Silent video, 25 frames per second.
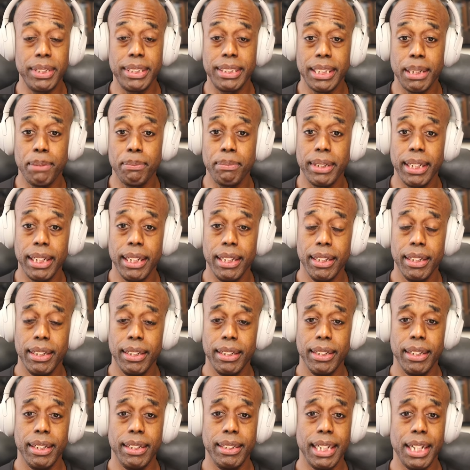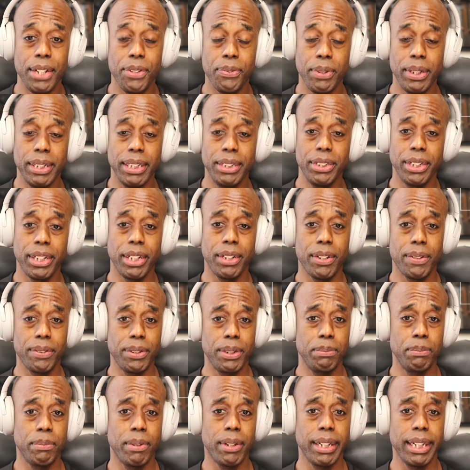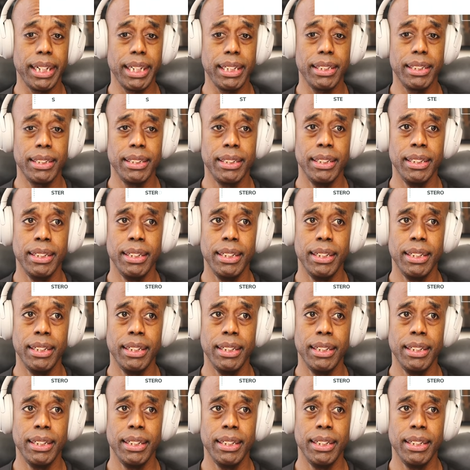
with something and that's why they took it off the market.